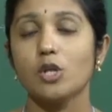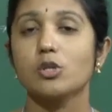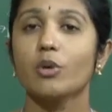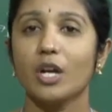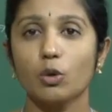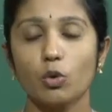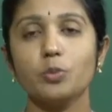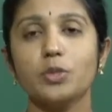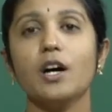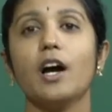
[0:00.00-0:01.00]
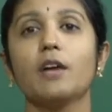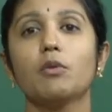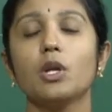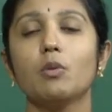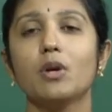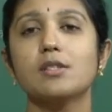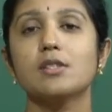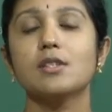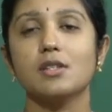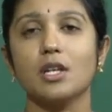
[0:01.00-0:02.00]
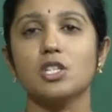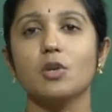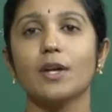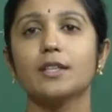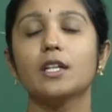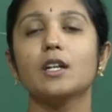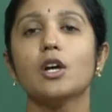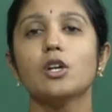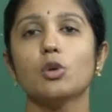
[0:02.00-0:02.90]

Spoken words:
So you can group the IO devices in such a way that,